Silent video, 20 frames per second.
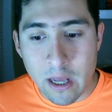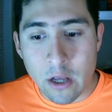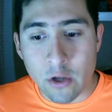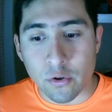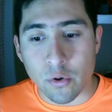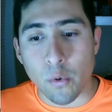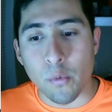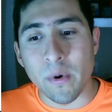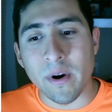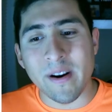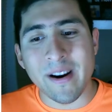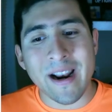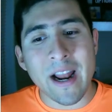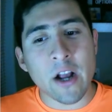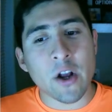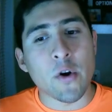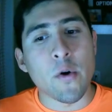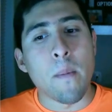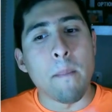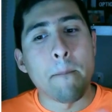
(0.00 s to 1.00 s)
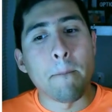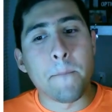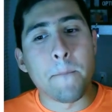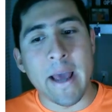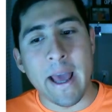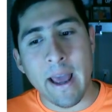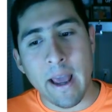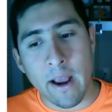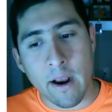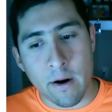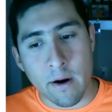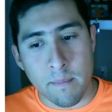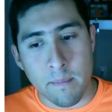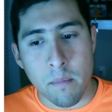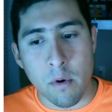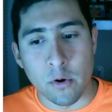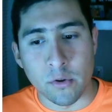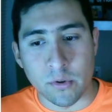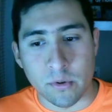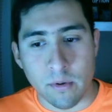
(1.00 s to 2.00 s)
So we're gonna compare
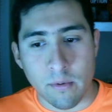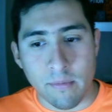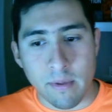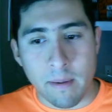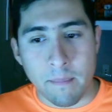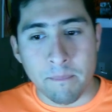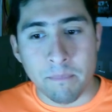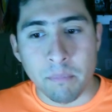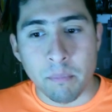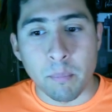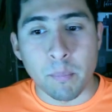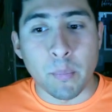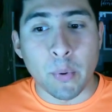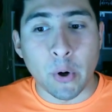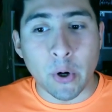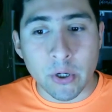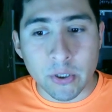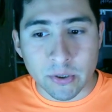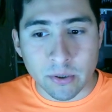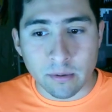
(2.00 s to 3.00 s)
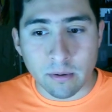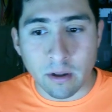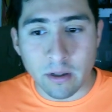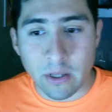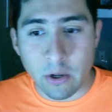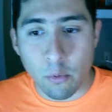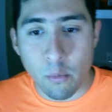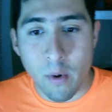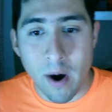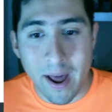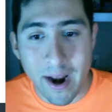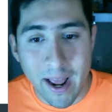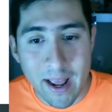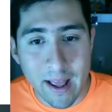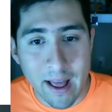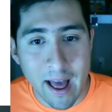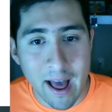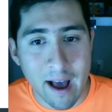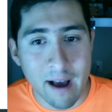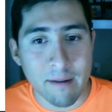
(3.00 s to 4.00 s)
most of them personally, what I
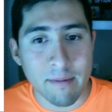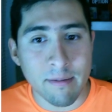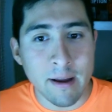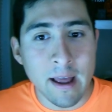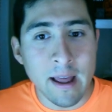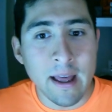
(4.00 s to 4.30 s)
have,